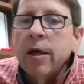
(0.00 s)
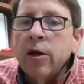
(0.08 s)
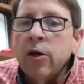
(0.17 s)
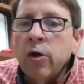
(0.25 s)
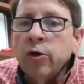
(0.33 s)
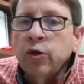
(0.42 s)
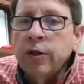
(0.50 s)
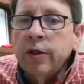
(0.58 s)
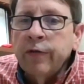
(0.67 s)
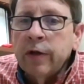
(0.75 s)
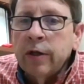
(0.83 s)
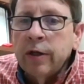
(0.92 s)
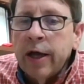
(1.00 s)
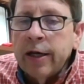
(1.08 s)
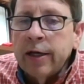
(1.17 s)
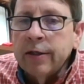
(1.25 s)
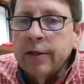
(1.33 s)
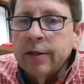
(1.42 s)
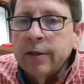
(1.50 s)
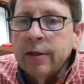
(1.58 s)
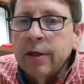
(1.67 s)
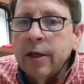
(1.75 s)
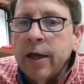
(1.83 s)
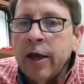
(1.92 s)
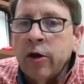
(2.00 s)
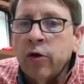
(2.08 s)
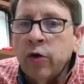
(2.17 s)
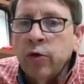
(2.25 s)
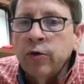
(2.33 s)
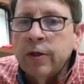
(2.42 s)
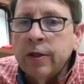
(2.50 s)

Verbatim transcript: Ulcerative colitis and Crohn's